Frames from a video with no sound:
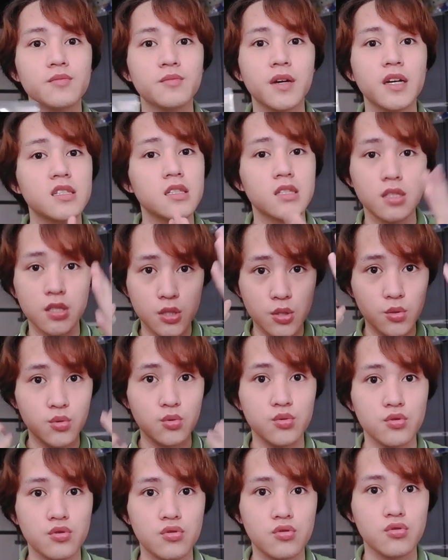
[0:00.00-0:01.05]
because it
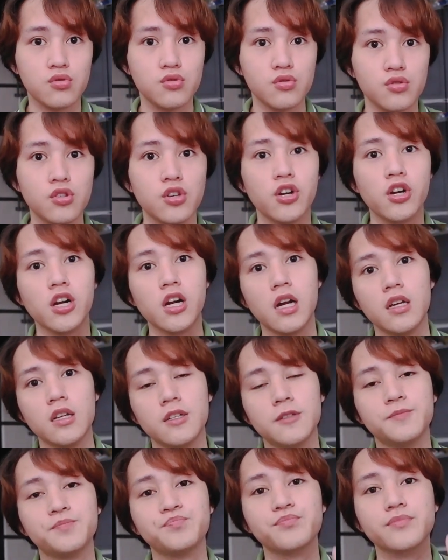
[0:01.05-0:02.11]
soothes your
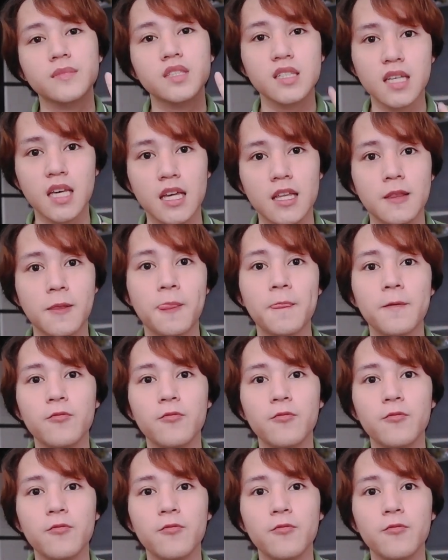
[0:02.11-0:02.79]
skin.